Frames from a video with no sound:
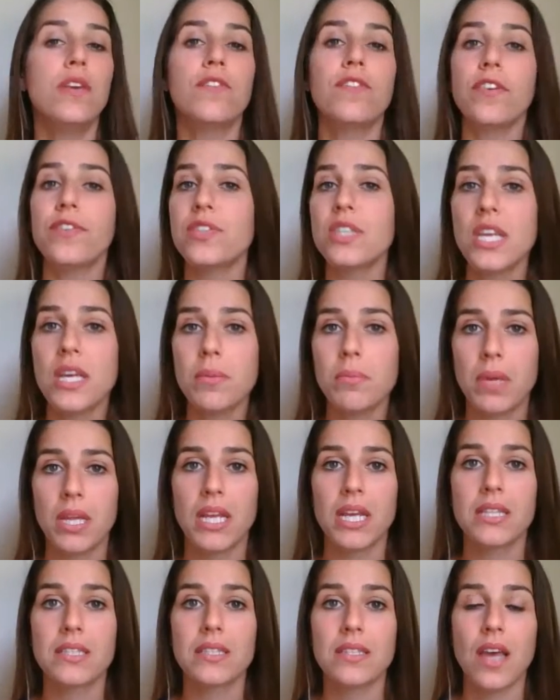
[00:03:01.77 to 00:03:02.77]
15
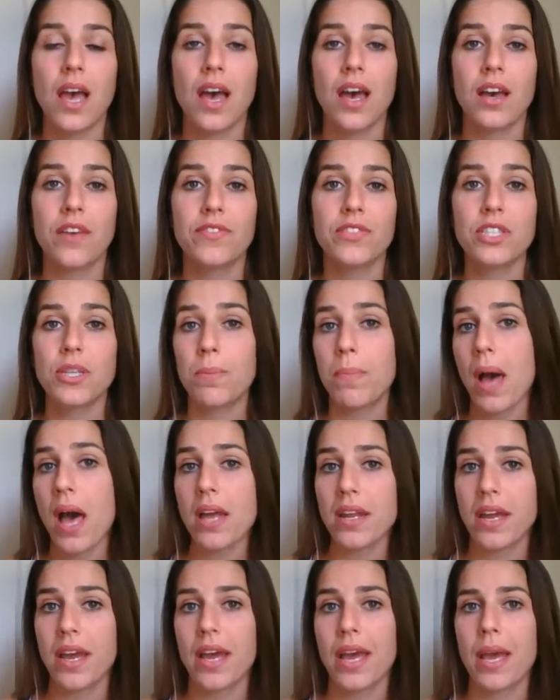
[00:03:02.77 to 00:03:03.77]
minutes of
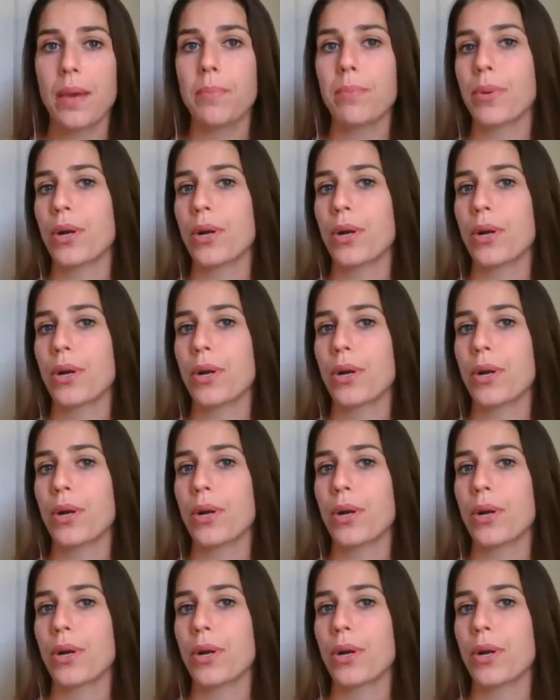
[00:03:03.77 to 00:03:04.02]
Tabata and